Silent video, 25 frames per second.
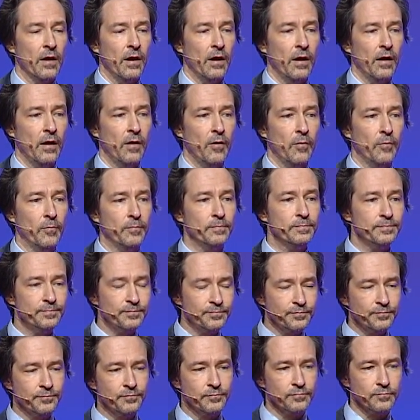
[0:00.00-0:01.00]

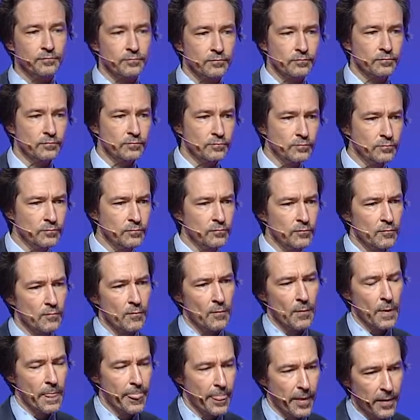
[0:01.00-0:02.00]

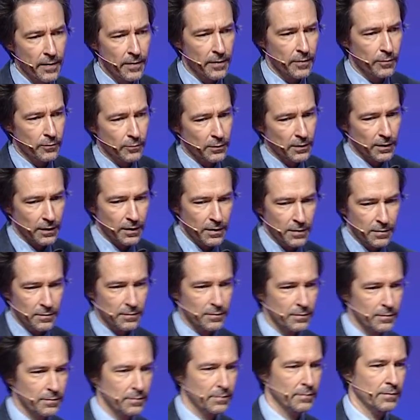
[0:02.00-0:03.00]
Okay.
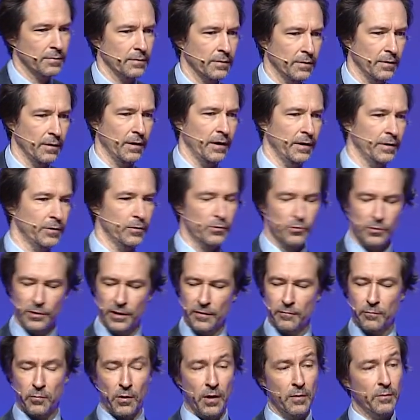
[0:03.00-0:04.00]
I usually
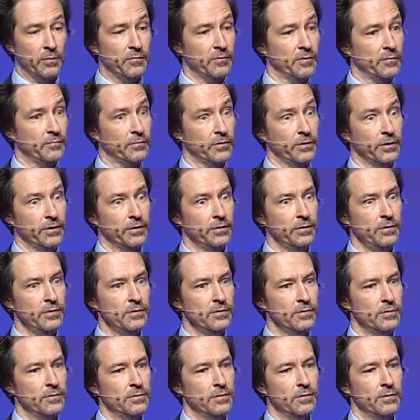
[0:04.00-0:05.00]
have problems with
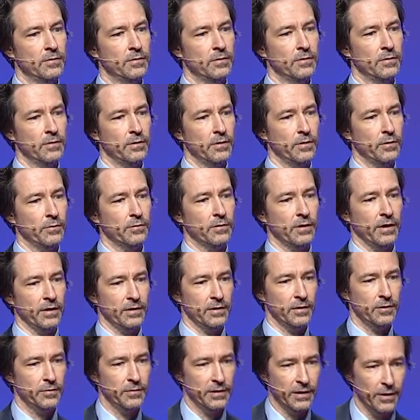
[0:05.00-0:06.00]
clickers. Okay,
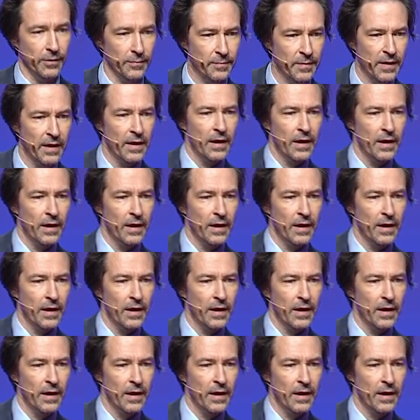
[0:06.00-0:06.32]
there we go.